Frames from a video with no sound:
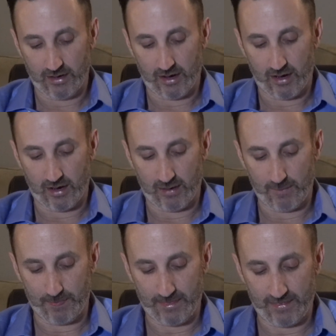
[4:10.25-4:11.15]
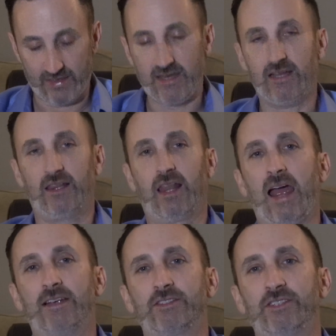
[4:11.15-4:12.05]
The
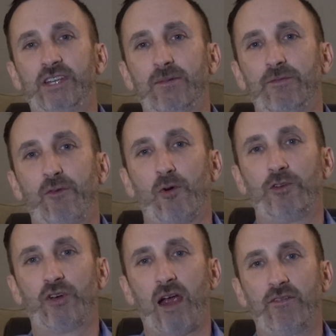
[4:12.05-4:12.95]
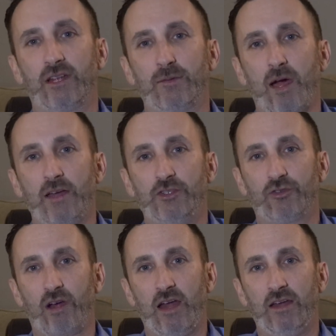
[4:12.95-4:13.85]
last tip for traveling by
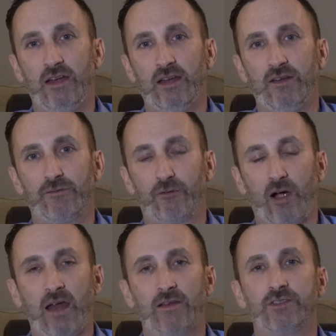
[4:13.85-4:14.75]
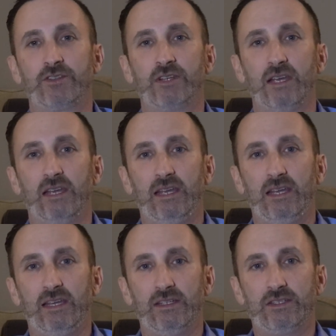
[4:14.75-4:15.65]
train in France
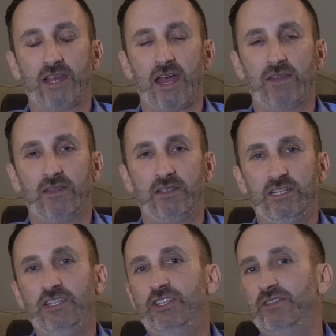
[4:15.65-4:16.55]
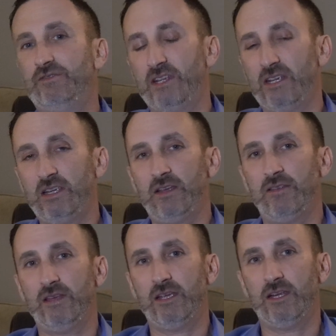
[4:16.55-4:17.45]
is that the TGV,
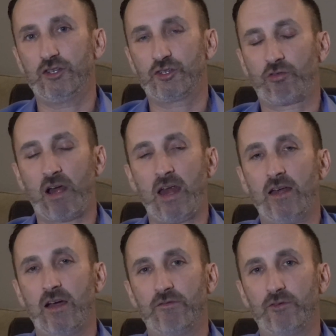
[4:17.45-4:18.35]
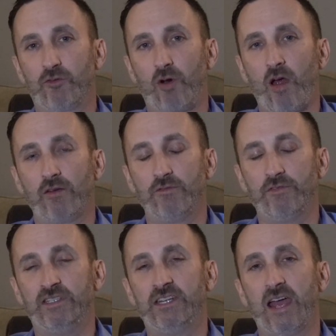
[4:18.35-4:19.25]
the train of grande
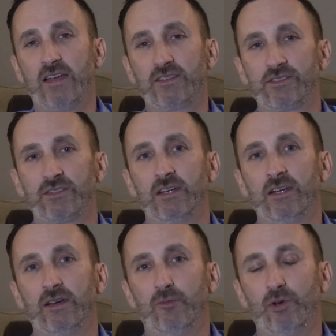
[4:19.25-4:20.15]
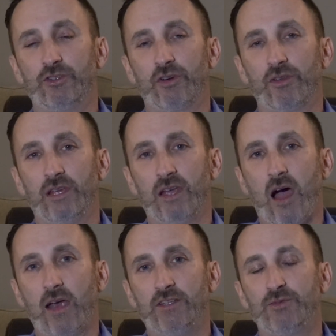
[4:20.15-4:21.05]
vitesse, which are the
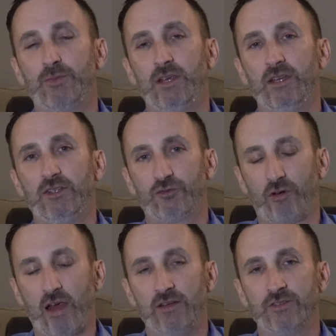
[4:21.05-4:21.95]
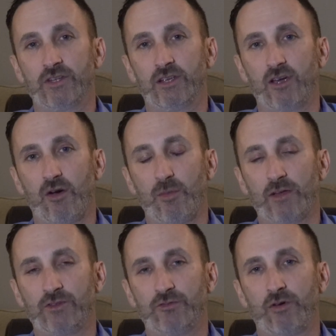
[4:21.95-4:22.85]
high-speed trains that go
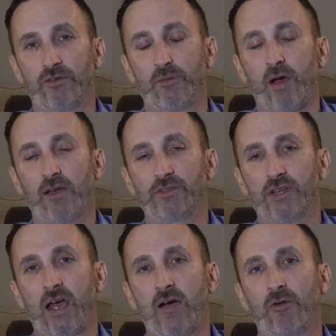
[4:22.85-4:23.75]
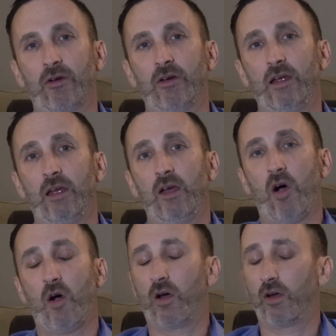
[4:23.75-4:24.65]
about 200 miles an hour,
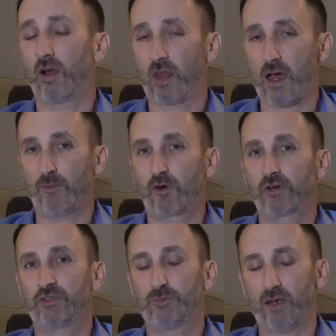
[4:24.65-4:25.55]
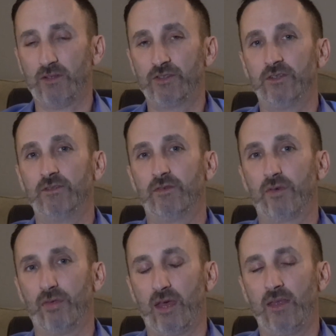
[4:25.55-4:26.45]
are a lot more expensive
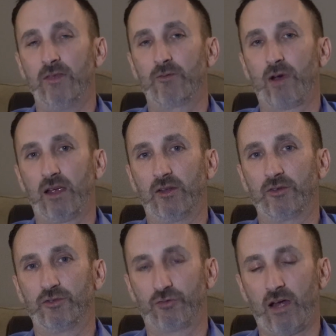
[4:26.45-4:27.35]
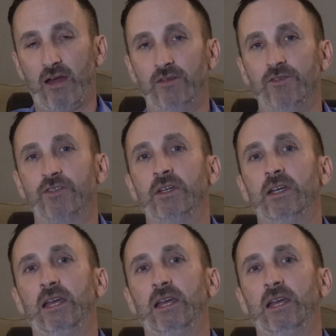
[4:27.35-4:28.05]
than the regular trains.